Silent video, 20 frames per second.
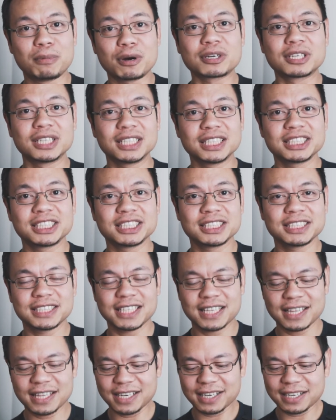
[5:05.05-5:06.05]
bokeh
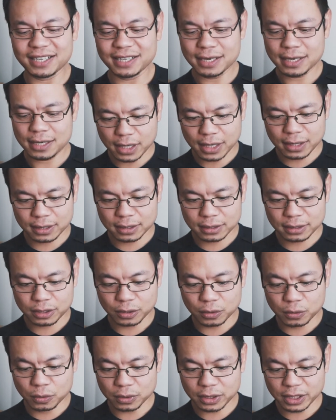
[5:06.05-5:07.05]
in there. And
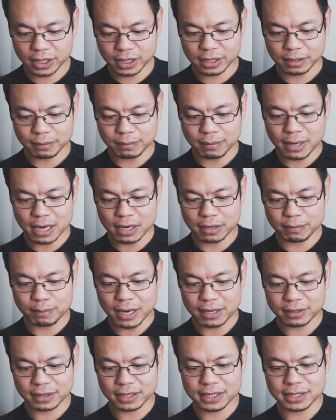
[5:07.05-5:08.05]
the cool thing
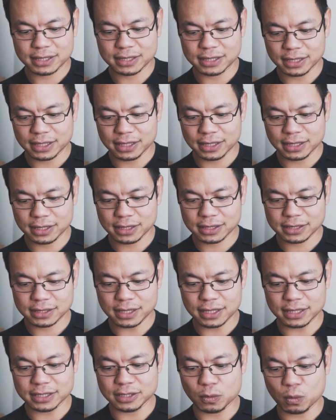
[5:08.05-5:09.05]
about this
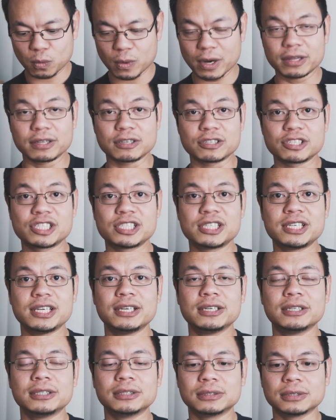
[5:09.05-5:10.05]
is it's weather
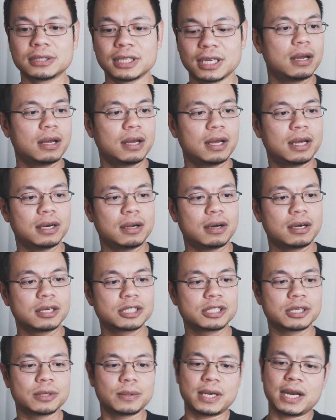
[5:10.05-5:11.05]
sealed, and
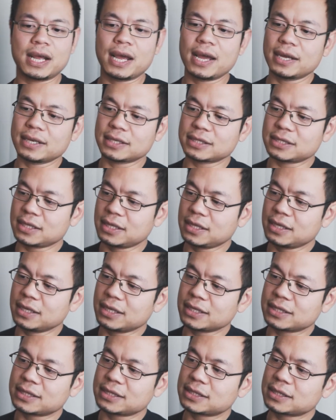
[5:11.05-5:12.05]
also it has
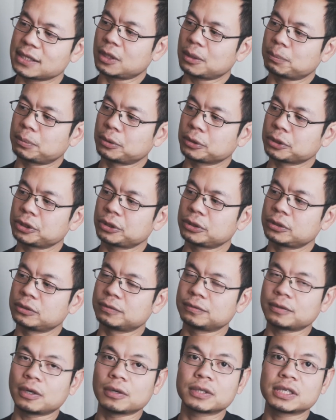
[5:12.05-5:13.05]
this push to
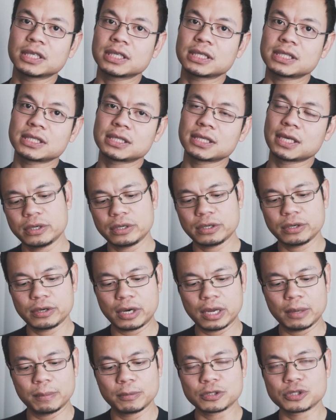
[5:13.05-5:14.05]
focus.
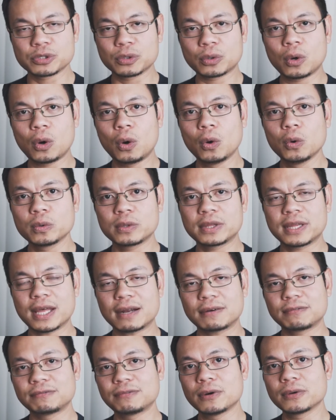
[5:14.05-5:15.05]
You're able to hold
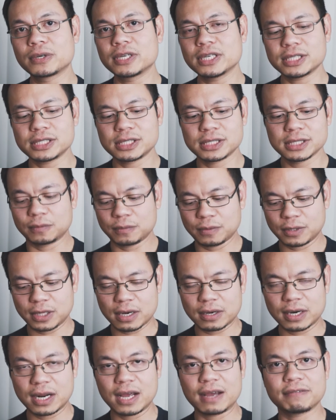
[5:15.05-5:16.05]
that focus
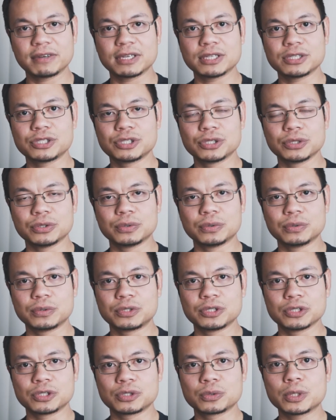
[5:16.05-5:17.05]
without having to
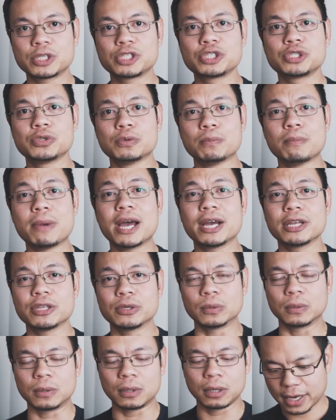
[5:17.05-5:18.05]
switch to
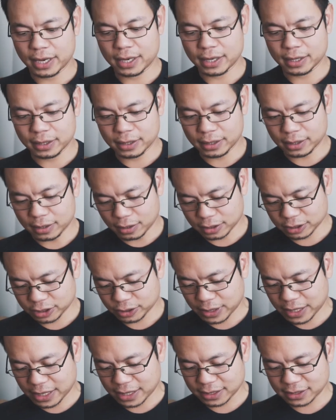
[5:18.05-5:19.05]
manual. And it
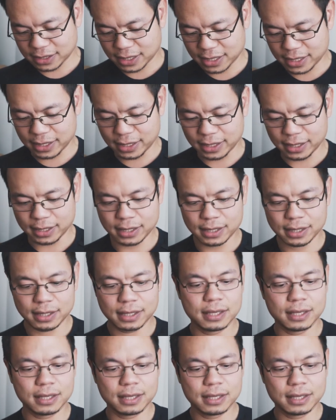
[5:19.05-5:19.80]
also has a